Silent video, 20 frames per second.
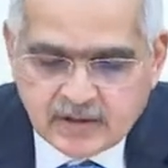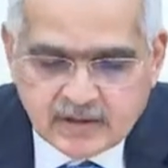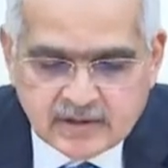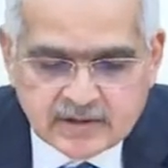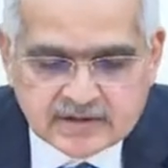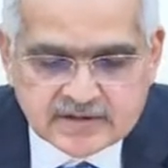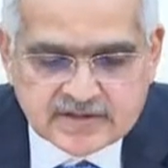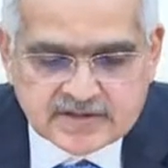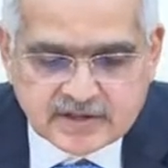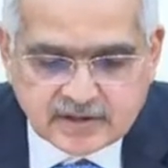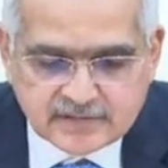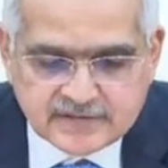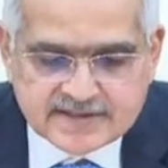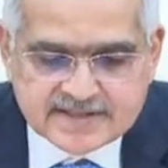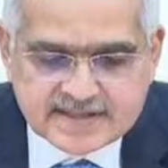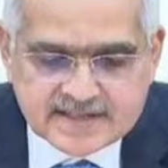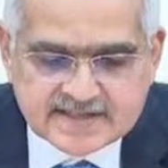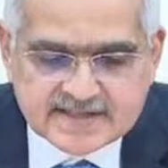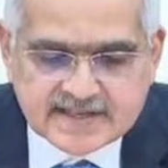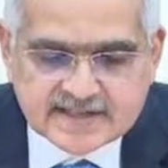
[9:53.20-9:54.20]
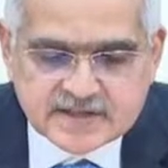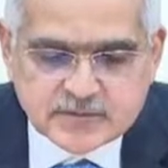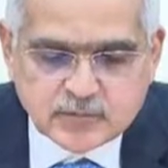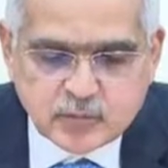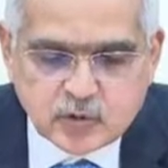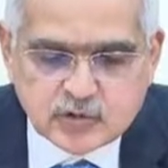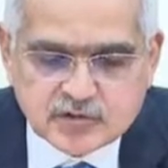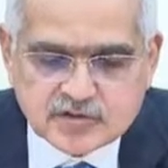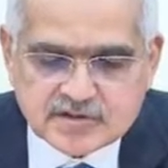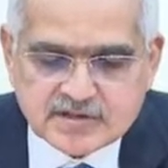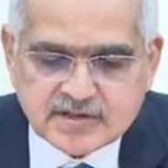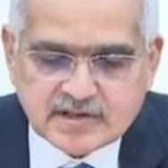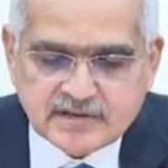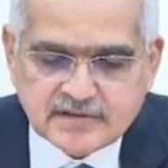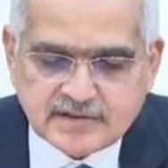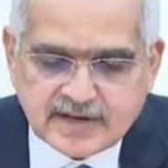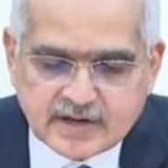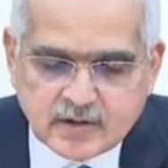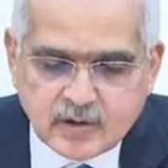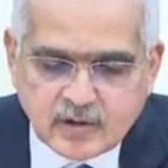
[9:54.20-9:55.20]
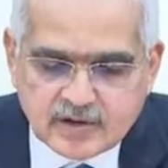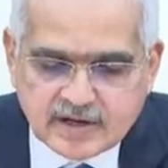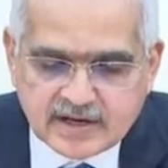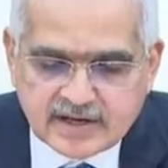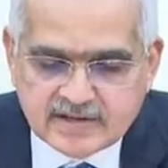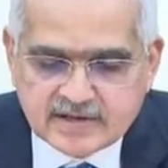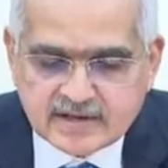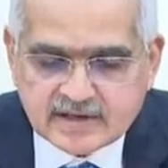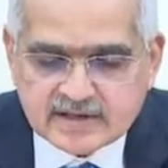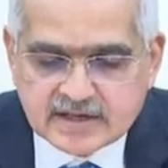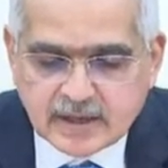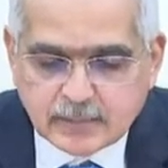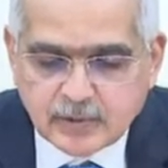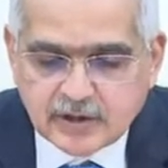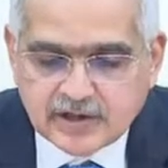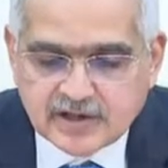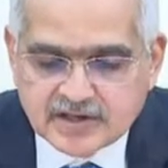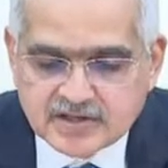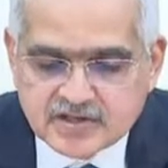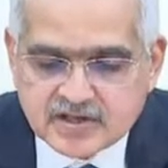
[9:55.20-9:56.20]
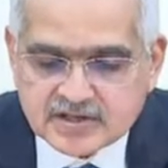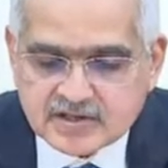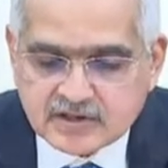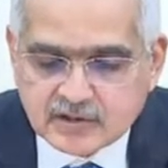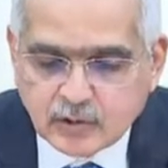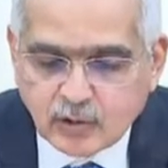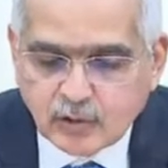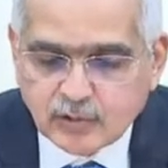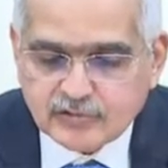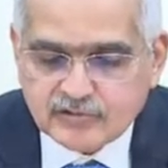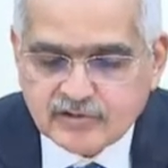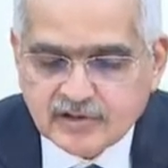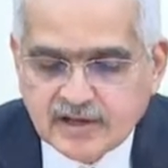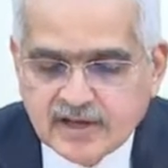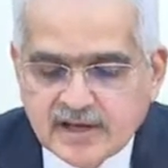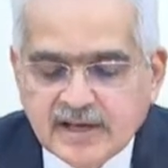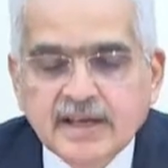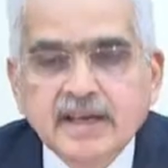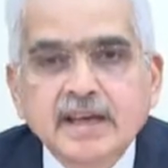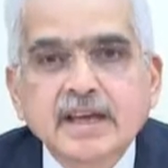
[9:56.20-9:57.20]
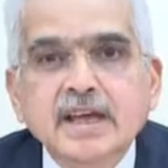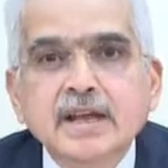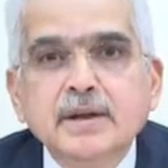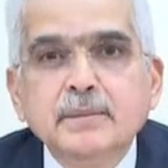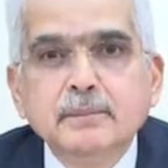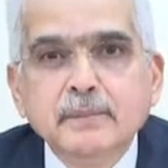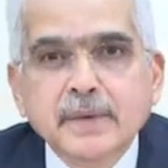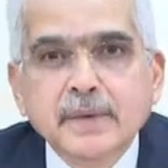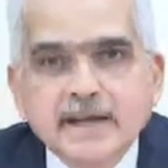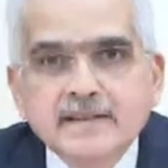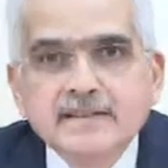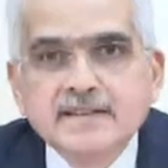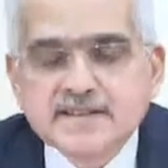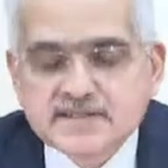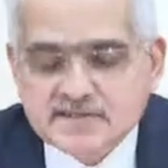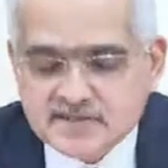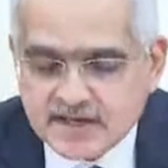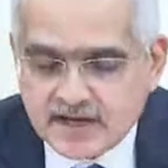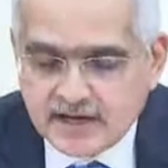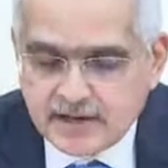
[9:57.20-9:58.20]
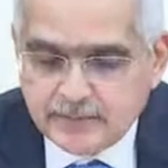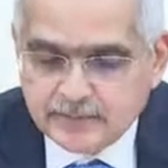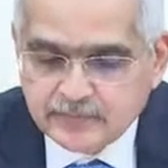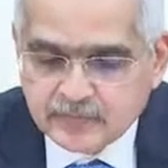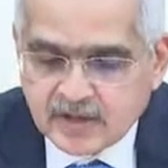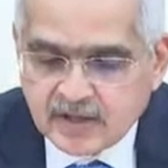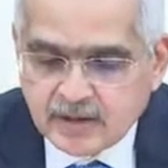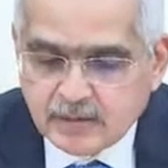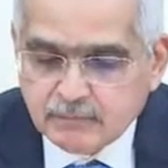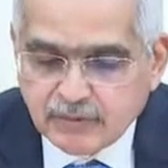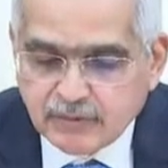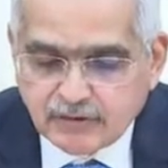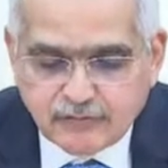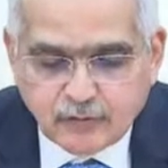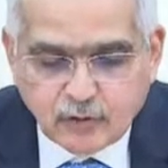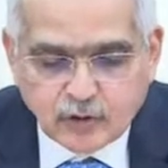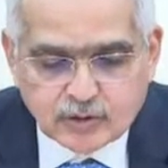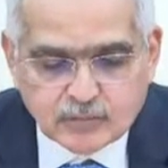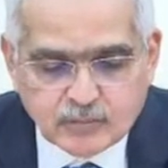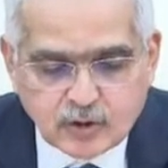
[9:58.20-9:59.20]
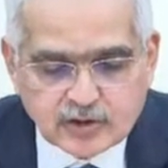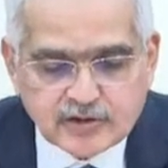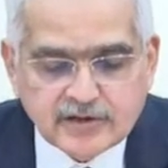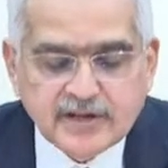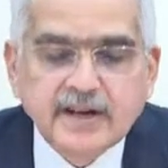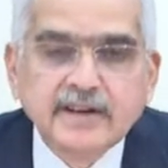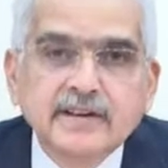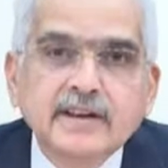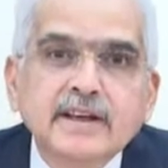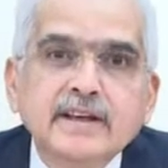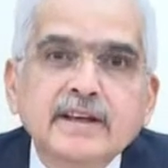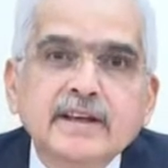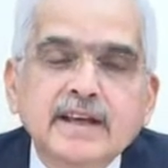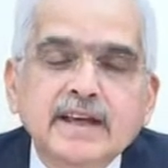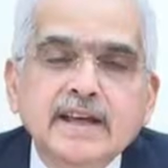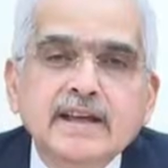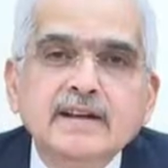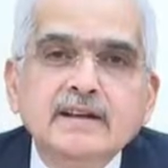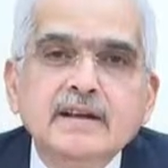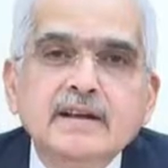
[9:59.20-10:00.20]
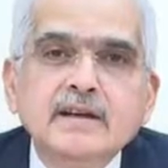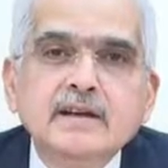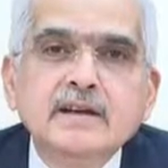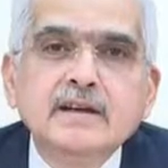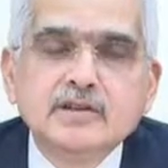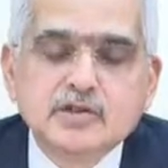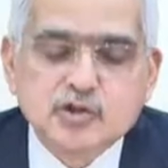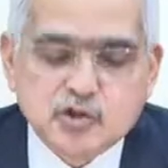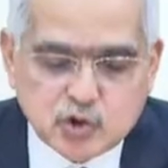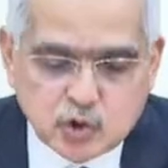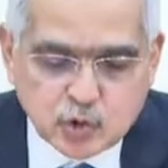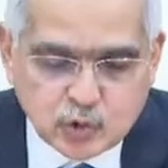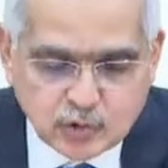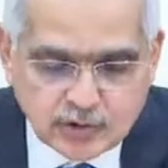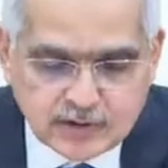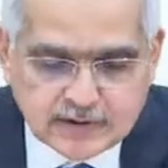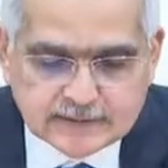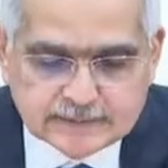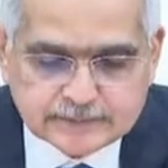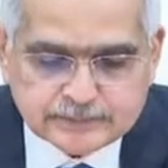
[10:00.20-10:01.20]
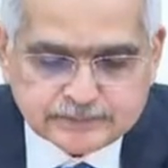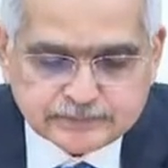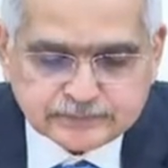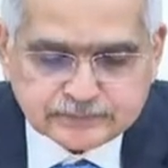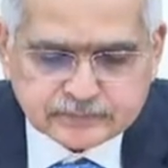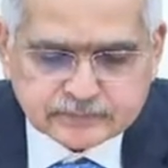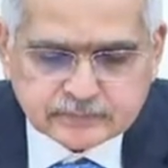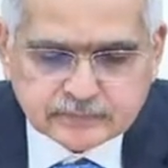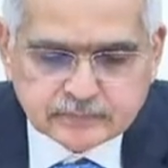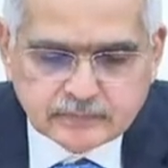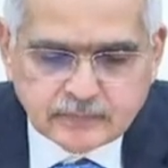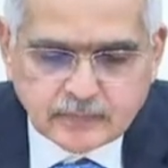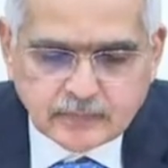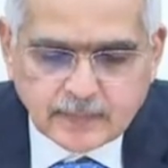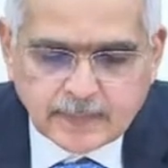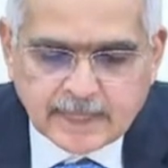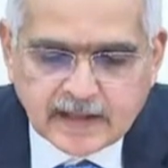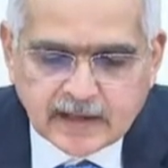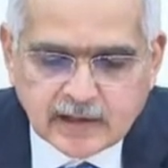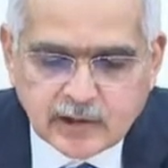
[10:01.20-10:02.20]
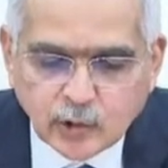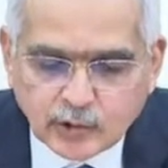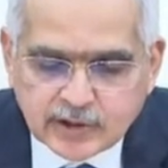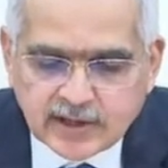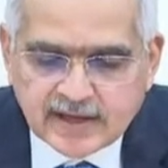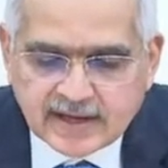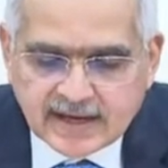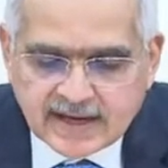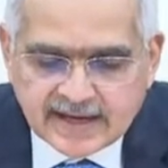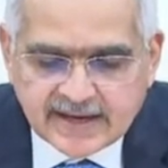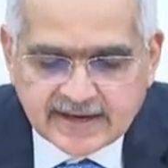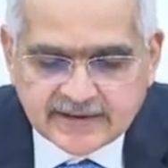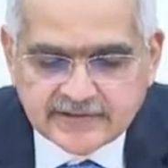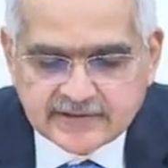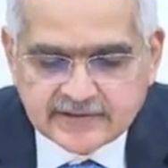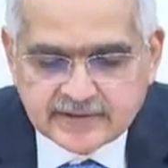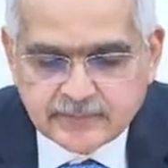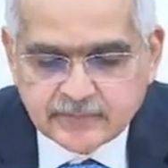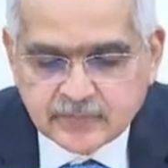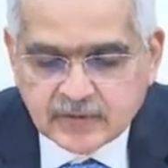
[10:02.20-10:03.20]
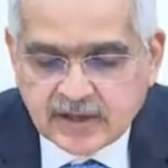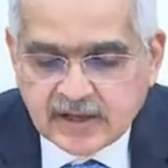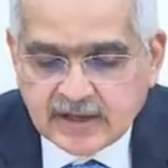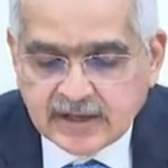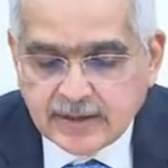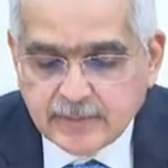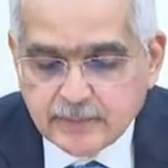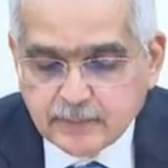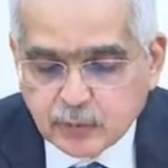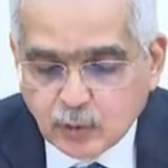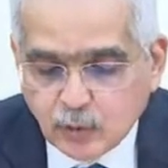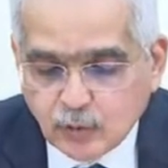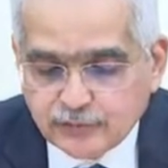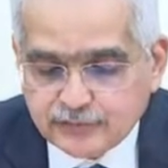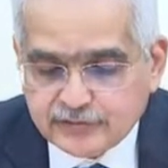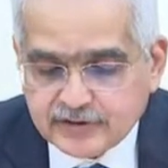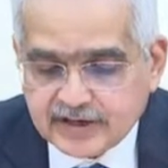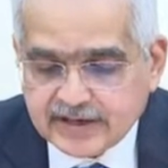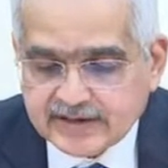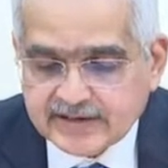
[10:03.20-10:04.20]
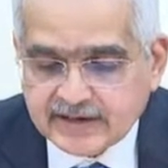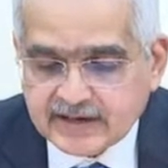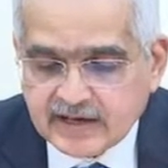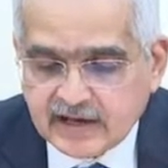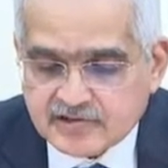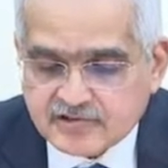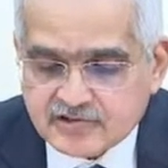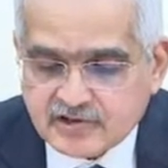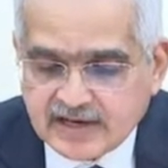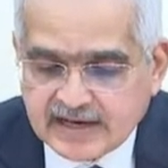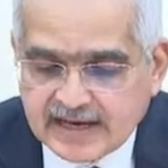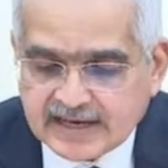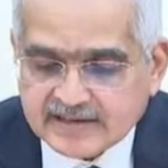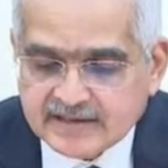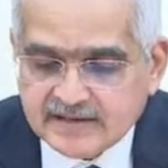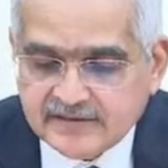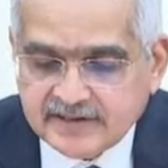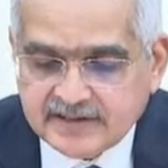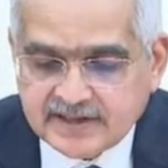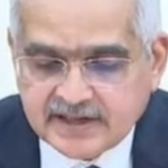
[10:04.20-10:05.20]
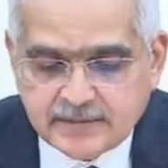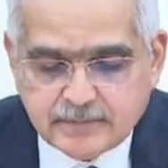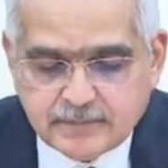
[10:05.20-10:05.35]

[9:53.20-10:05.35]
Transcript: Services exports recorded double-digit growth in May this year, before moderating in June. Looking ahead, improved agricultural activity